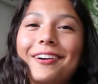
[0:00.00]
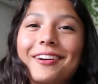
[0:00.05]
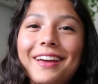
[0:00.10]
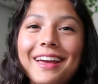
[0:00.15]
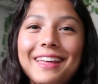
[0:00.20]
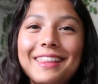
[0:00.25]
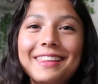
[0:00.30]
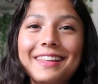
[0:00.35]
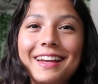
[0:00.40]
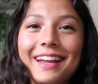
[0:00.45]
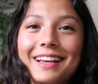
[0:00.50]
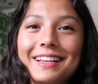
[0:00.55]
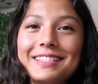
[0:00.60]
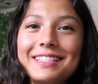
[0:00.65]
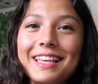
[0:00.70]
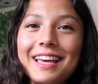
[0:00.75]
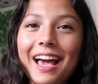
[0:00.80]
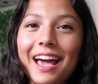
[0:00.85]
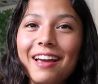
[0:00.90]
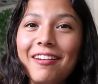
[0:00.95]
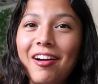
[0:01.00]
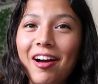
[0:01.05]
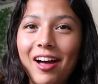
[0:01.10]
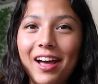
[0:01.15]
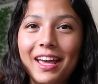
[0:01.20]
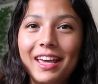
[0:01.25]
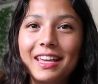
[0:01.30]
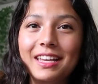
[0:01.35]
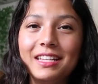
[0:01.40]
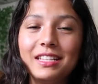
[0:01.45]
Okay, the next thing I
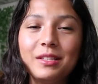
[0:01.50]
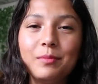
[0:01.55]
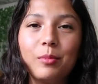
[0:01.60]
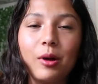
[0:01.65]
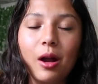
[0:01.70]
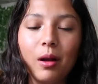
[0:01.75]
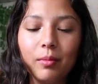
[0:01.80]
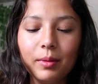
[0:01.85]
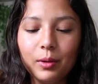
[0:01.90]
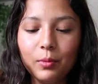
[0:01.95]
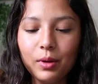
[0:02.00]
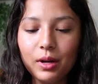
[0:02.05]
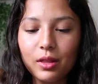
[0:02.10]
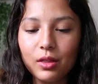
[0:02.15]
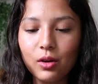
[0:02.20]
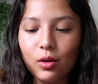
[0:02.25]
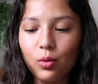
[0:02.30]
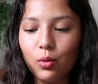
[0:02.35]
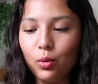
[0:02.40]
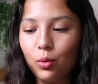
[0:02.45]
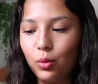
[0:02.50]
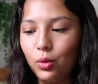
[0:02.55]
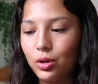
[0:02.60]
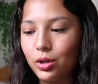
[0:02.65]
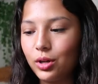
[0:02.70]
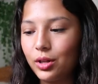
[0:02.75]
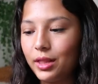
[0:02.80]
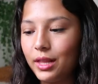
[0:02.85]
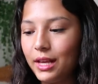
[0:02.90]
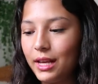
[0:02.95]
got is probably one of the
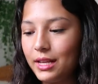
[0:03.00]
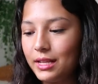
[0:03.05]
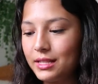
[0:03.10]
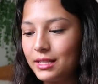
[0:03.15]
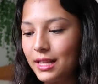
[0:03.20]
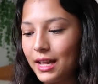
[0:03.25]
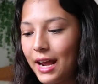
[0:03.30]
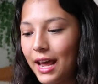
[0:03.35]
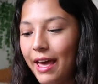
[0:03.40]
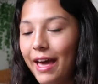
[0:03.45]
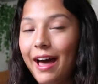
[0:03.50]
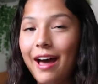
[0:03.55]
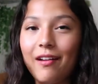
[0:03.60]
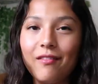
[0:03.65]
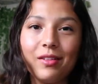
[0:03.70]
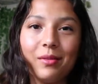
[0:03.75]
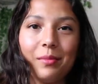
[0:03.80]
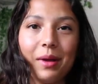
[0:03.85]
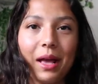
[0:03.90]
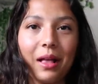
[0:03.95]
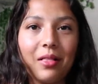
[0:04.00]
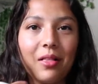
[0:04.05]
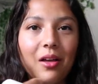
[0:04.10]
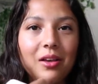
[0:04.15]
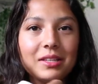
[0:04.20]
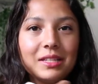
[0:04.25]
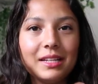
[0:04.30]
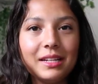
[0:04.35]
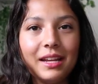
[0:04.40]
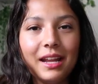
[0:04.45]
cooler things that I have in my
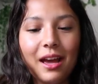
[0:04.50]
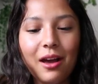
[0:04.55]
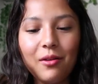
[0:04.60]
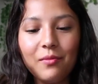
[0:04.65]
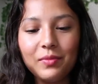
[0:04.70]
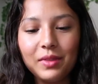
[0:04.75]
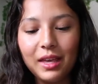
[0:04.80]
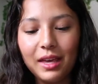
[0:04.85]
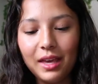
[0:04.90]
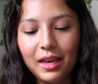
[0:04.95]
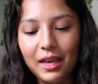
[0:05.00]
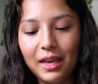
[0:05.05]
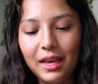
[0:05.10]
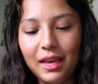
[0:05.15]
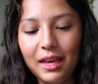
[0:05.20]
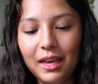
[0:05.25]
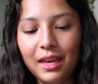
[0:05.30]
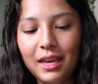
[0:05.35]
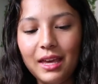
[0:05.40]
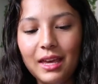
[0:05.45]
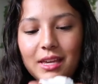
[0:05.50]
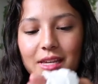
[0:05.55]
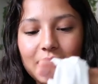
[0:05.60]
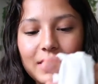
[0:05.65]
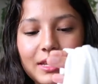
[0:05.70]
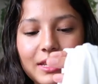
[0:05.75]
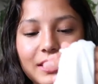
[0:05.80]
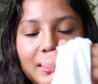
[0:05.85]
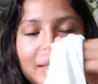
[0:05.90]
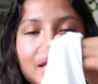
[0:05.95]
closet now. It
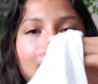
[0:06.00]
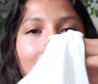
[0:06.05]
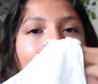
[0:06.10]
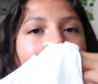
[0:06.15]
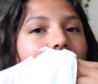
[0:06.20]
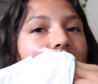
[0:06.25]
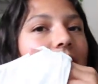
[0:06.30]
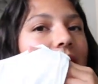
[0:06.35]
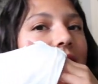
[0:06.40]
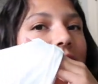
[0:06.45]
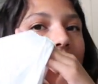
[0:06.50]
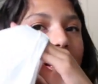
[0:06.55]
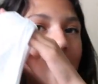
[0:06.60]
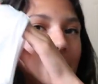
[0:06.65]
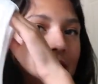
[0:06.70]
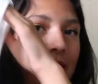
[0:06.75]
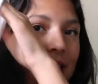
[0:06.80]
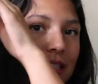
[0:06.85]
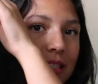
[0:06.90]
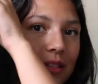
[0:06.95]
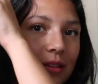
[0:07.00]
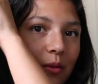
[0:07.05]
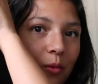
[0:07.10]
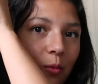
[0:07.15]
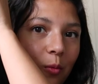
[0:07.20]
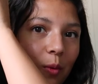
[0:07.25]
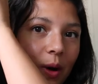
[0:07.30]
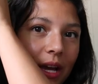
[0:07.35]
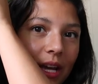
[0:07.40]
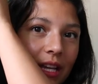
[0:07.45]
is this
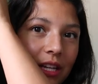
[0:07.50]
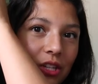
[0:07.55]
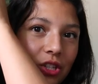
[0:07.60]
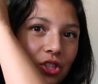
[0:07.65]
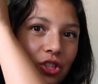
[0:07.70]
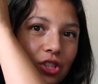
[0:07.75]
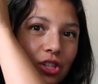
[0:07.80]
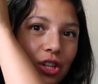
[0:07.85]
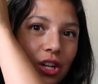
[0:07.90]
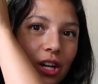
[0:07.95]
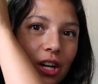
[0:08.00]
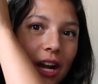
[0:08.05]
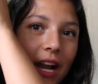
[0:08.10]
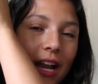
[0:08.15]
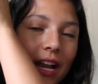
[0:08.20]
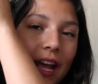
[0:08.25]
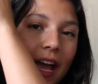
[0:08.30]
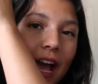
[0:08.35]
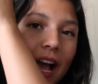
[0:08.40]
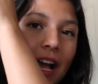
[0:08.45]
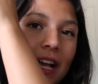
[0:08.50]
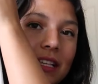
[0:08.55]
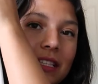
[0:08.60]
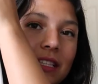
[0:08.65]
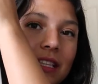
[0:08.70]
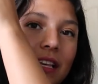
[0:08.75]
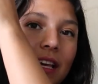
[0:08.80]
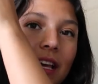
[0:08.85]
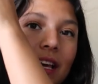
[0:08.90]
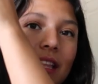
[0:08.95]
white shirt, and it
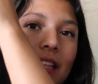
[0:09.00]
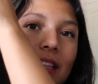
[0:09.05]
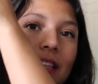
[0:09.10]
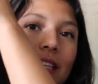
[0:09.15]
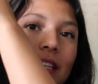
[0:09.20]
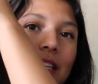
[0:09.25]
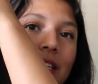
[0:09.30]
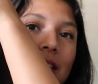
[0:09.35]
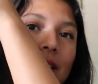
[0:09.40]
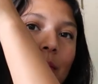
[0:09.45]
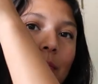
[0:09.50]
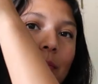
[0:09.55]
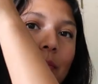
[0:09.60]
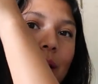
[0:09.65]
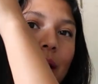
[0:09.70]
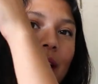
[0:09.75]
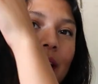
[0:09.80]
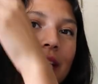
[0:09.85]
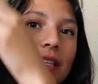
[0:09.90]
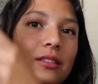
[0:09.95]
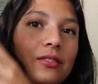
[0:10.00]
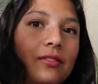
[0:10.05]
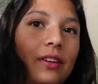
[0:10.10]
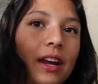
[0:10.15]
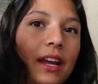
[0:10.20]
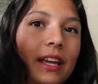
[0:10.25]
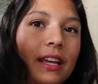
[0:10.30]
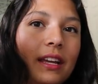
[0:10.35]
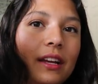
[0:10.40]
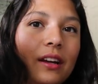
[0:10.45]
has these buttons
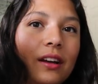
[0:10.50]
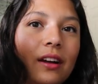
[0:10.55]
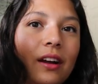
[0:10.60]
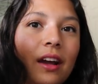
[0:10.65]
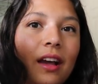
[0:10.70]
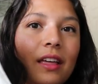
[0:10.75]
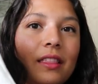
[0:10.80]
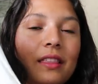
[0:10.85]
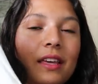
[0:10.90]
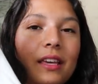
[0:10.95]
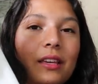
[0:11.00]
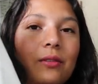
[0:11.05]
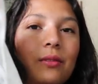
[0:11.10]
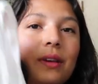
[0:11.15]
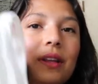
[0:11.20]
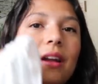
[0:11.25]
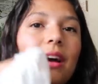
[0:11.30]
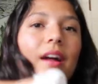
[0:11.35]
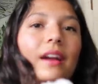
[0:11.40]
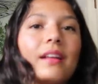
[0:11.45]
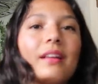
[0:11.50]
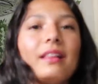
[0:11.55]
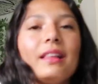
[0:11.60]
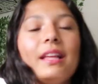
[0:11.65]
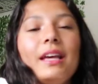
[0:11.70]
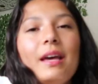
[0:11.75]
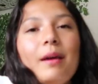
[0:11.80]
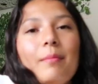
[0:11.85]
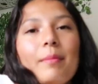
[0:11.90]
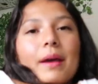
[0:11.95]
right here that you can
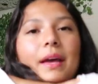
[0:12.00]
unclip